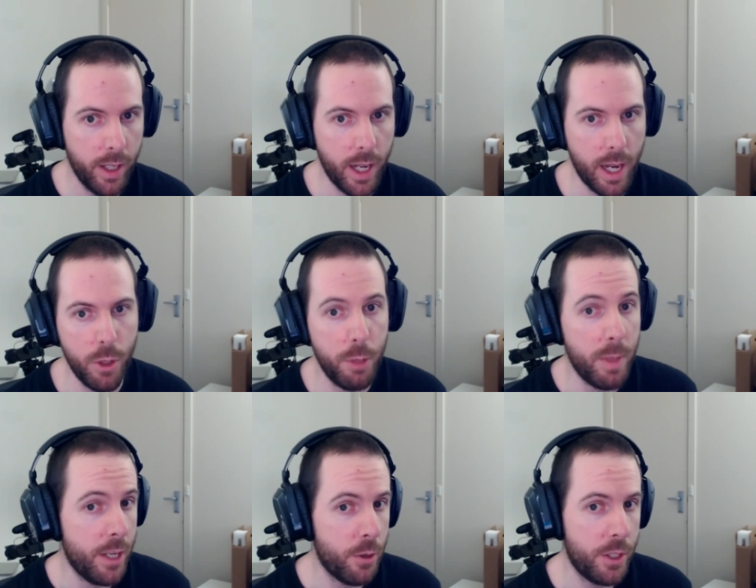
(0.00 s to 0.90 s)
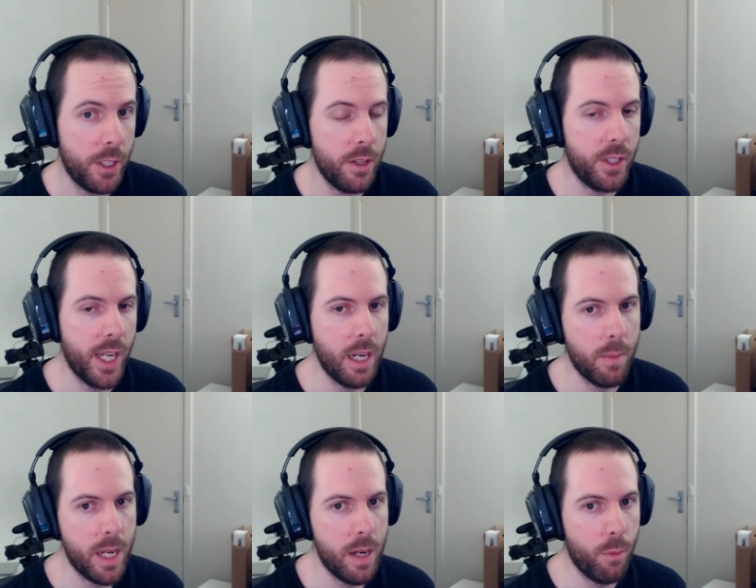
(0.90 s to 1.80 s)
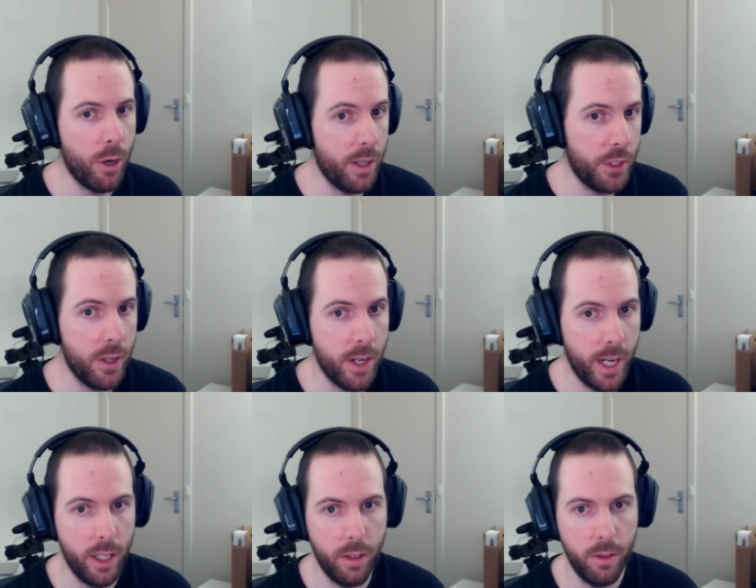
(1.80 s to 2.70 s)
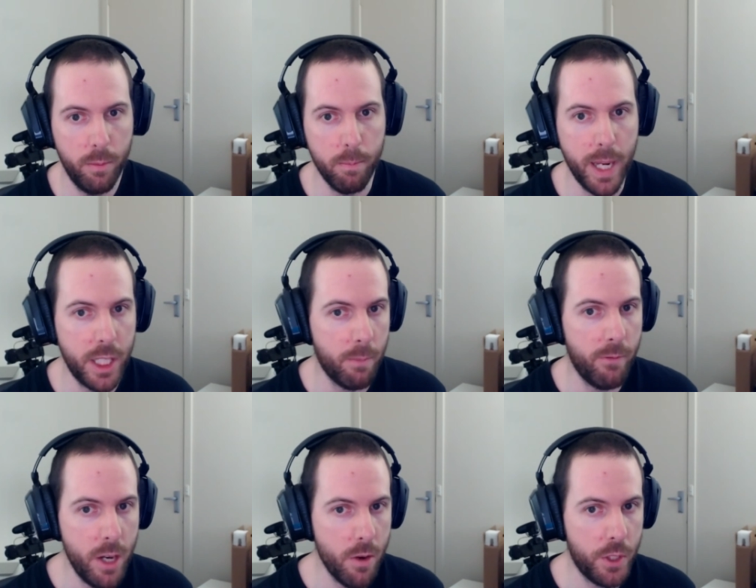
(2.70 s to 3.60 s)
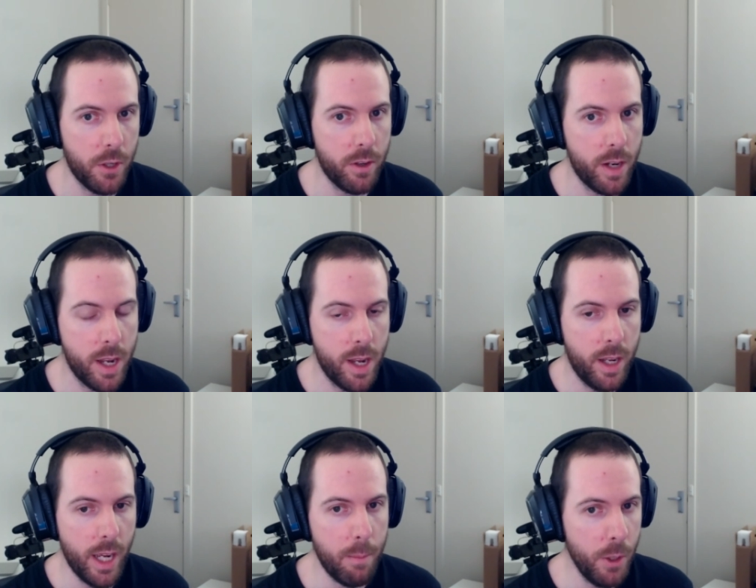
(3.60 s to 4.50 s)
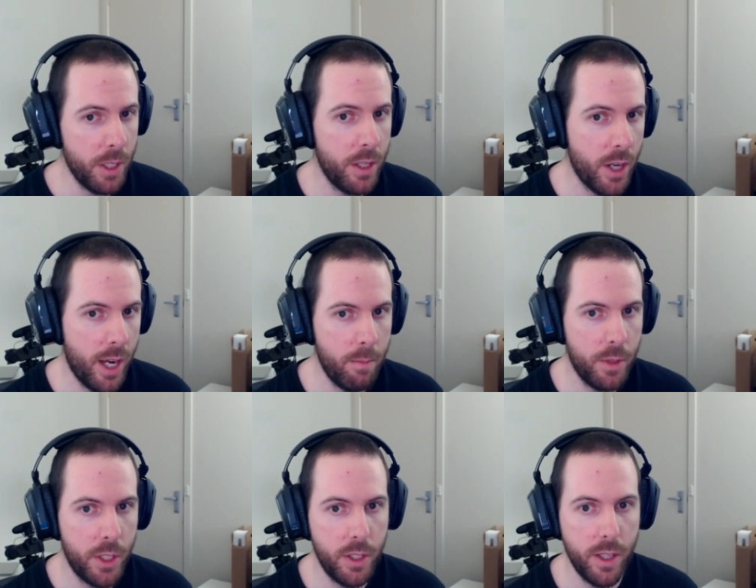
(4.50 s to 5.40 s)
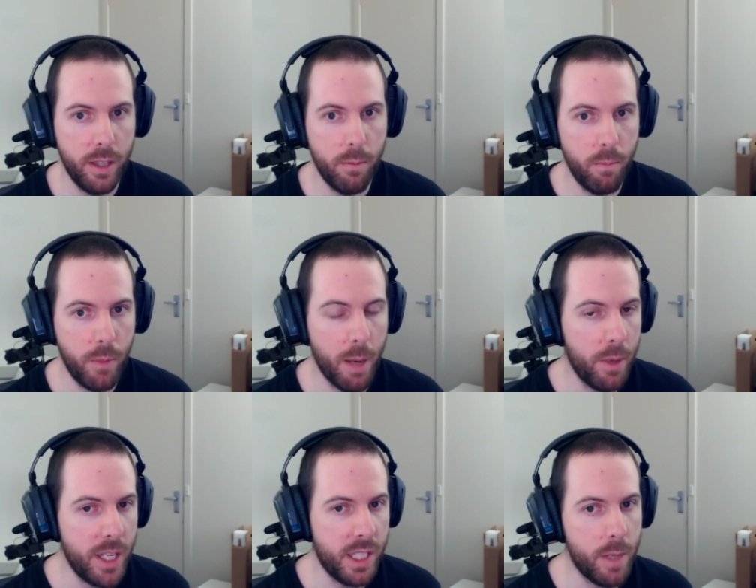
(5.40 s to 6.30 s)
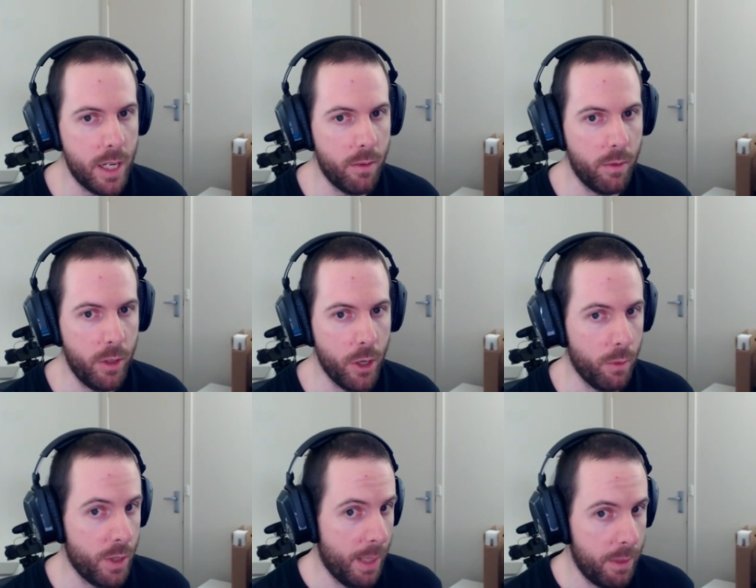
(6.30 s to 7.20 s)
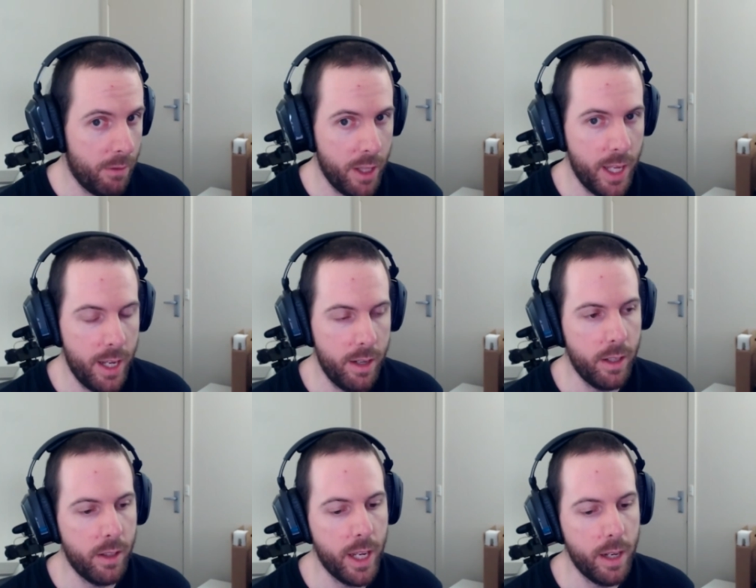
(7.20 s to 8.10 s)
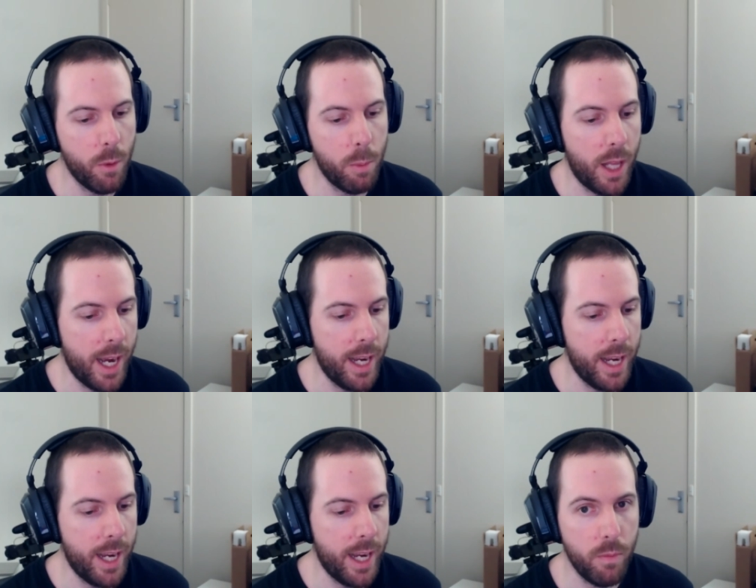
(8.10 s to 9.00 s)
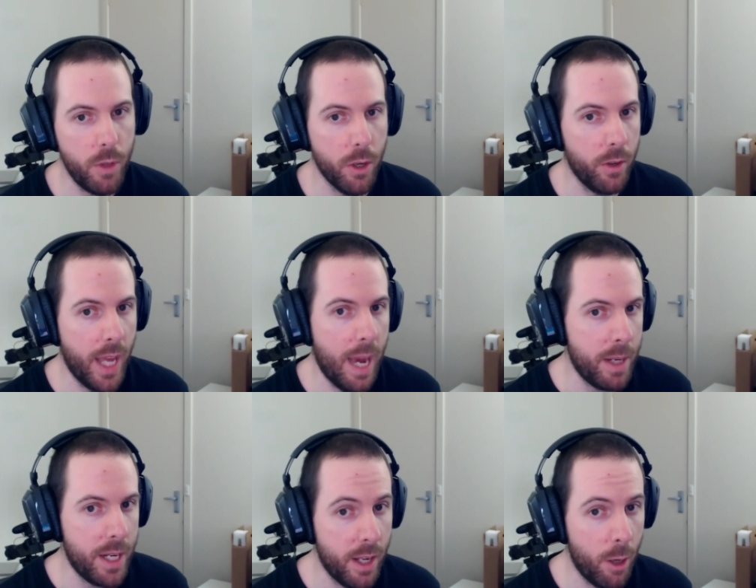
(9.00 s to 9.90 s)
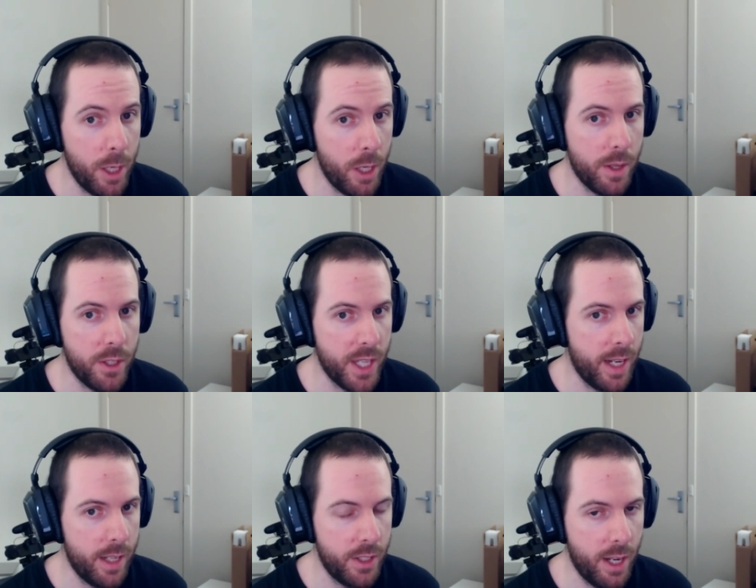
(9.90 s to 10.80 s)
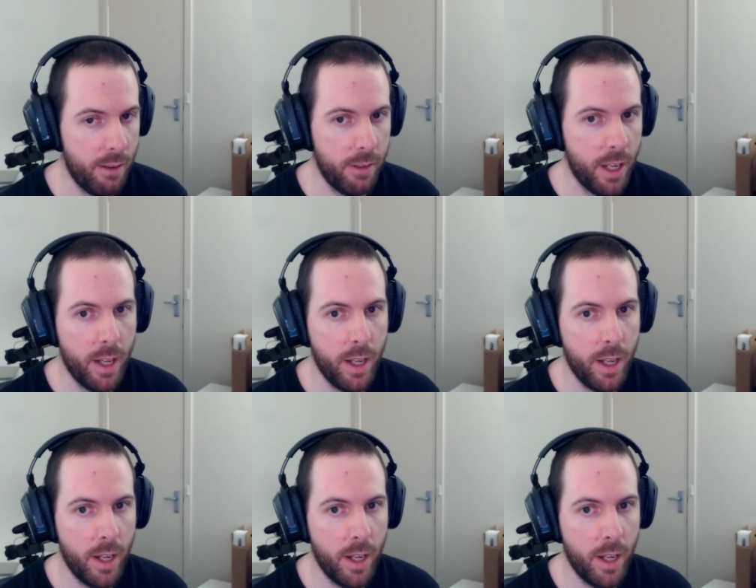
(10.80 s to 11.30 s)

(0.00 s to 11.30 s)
Would you be interested in sending me products so that I can make some videos on? And most of the times, companies have been, receptive to that, and they reply, and, they're happy to help you and send out stuff.